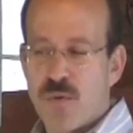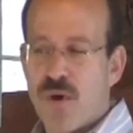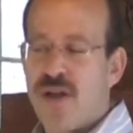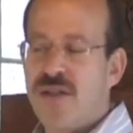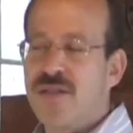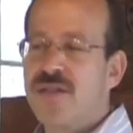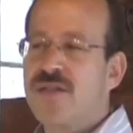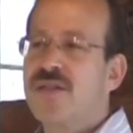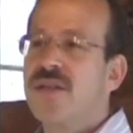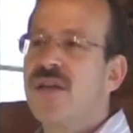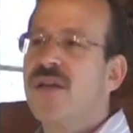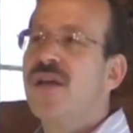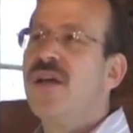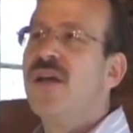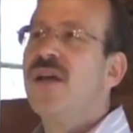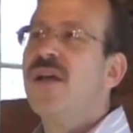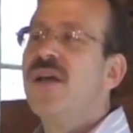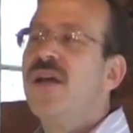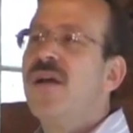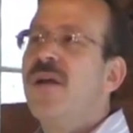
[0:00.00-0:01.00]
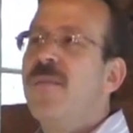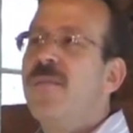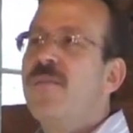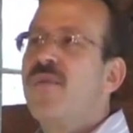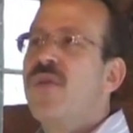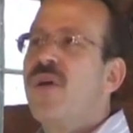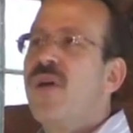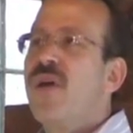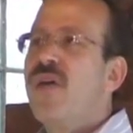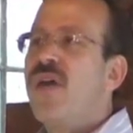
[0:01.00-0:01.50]
was
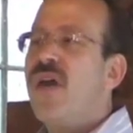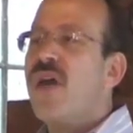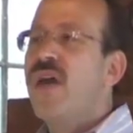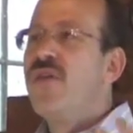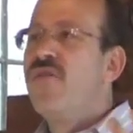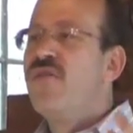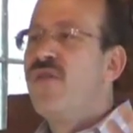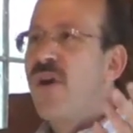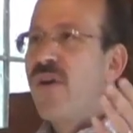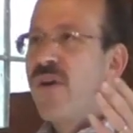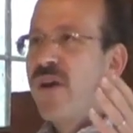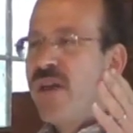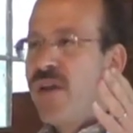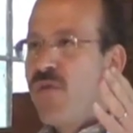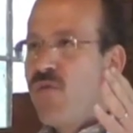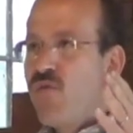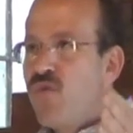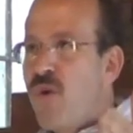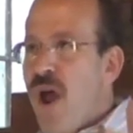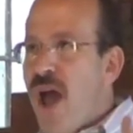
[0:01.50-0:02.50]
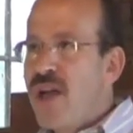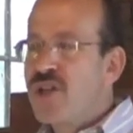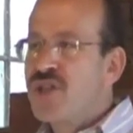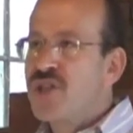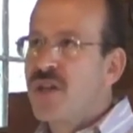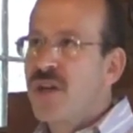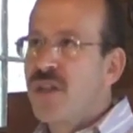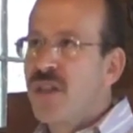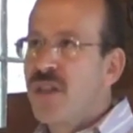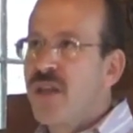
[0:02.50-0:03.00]
in a very
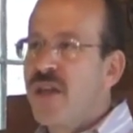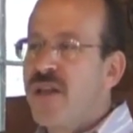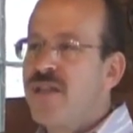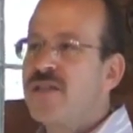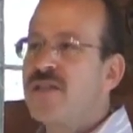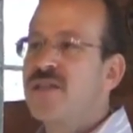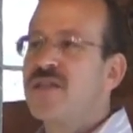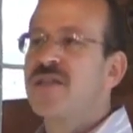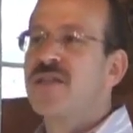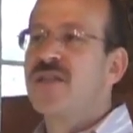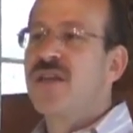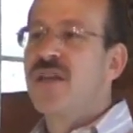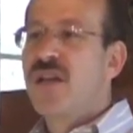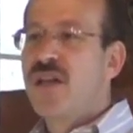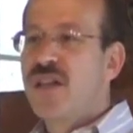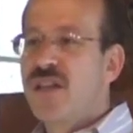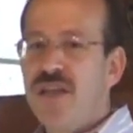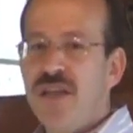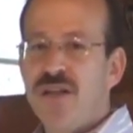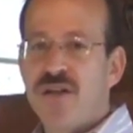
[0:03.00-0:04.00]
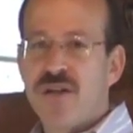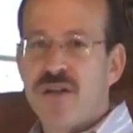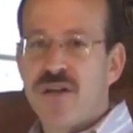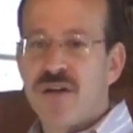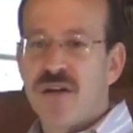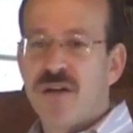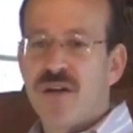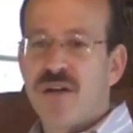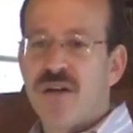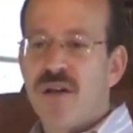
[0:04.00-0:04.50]
rationalist,
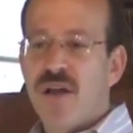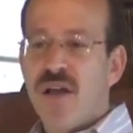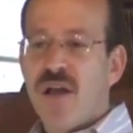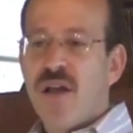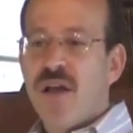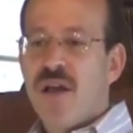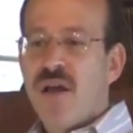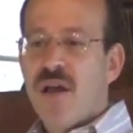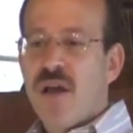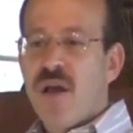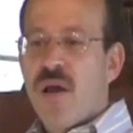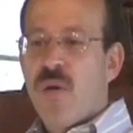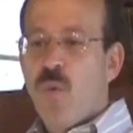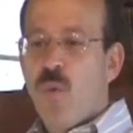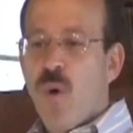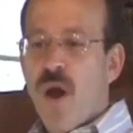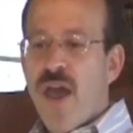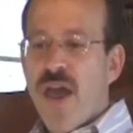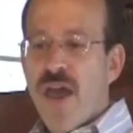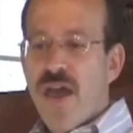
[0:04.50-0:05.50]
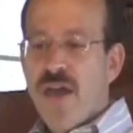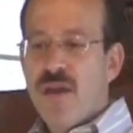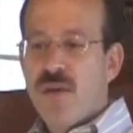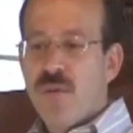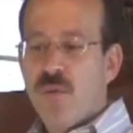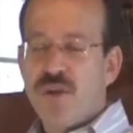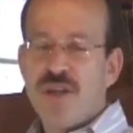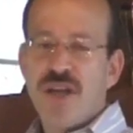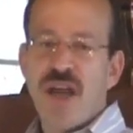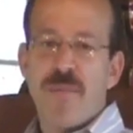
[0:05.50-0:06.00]
clear way,
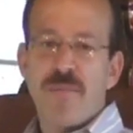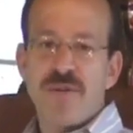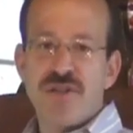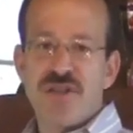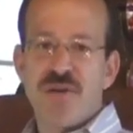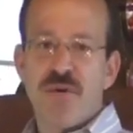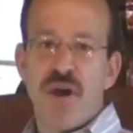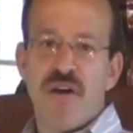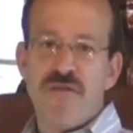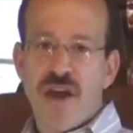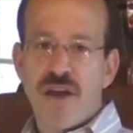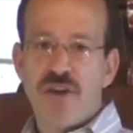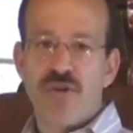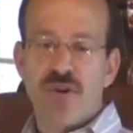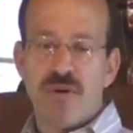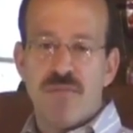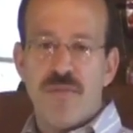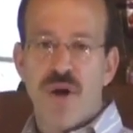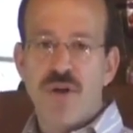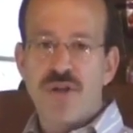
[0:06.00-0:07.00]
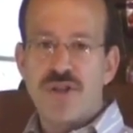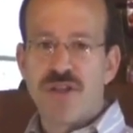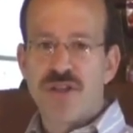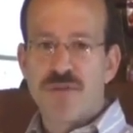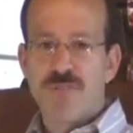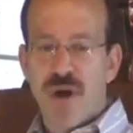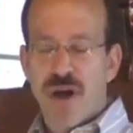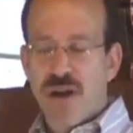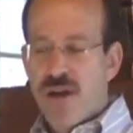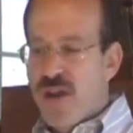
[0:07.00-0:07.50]
which happens to affect your
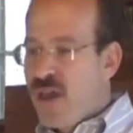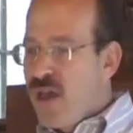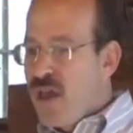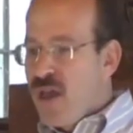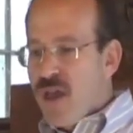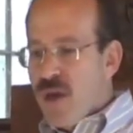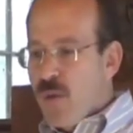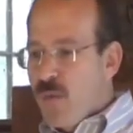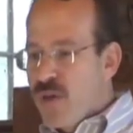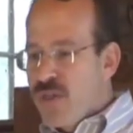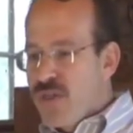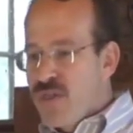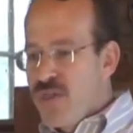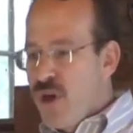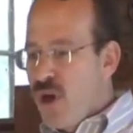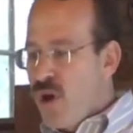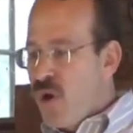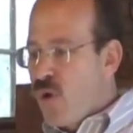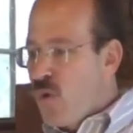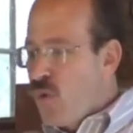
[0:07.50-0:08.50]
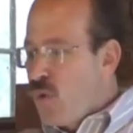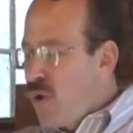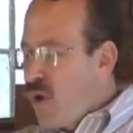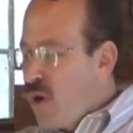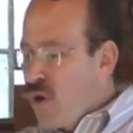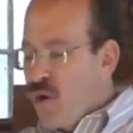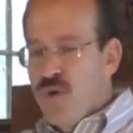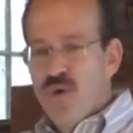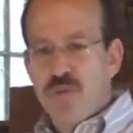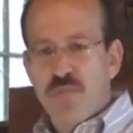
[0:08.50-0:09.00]
emotions, but with no
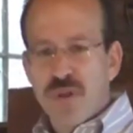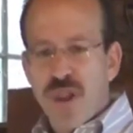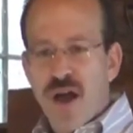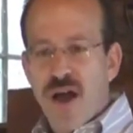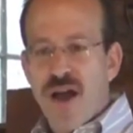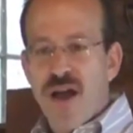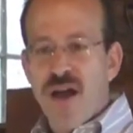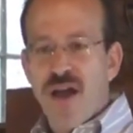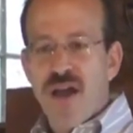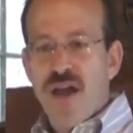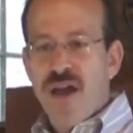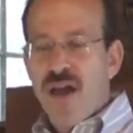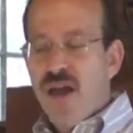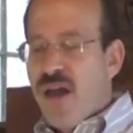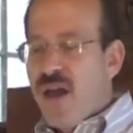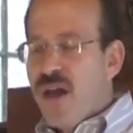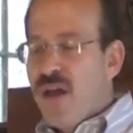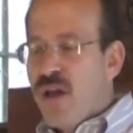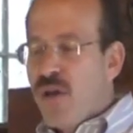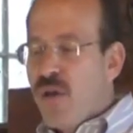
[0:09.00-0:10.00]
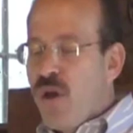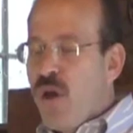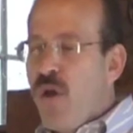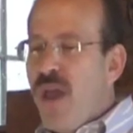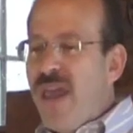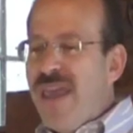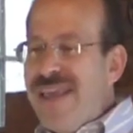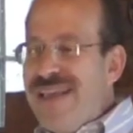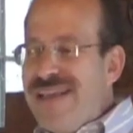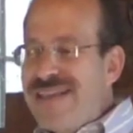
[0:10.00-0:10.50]
hoopla,
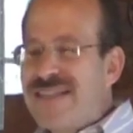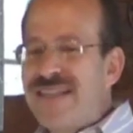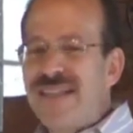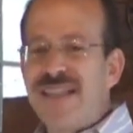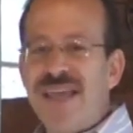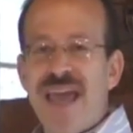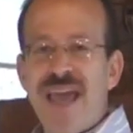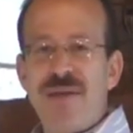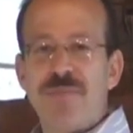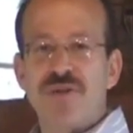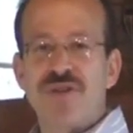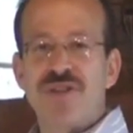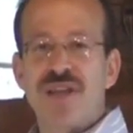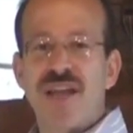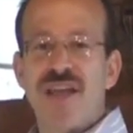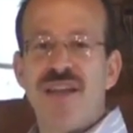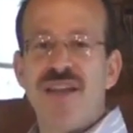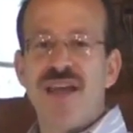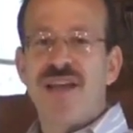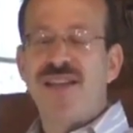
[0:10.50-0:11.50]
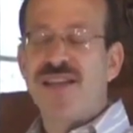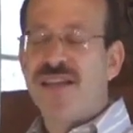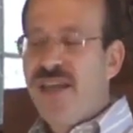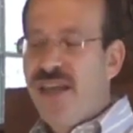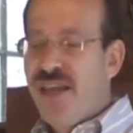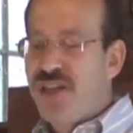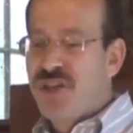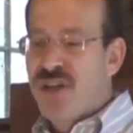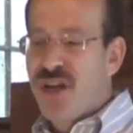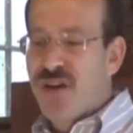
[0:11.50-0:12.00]
easily able to connect
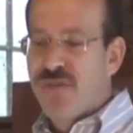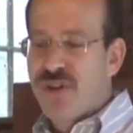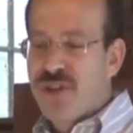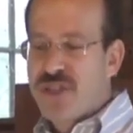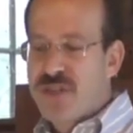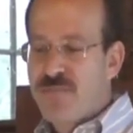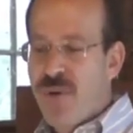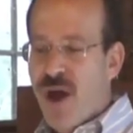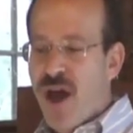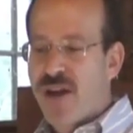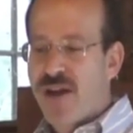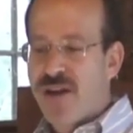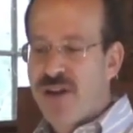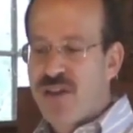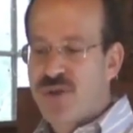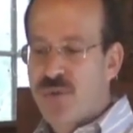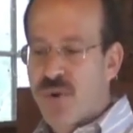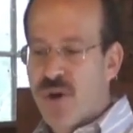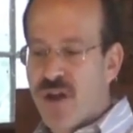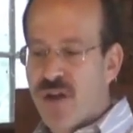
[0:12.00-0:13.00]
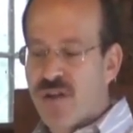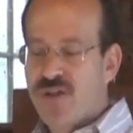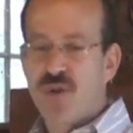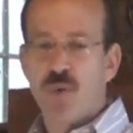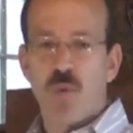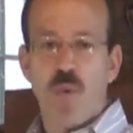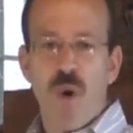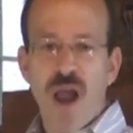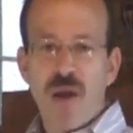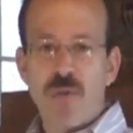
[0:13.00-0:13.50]
each and every spot in Israel to
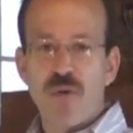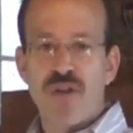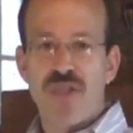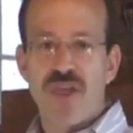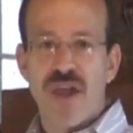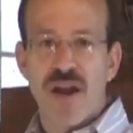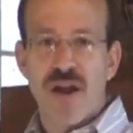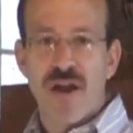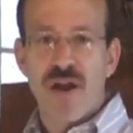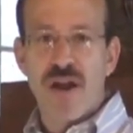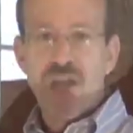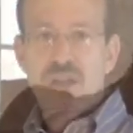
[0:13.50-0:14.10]
why we're there.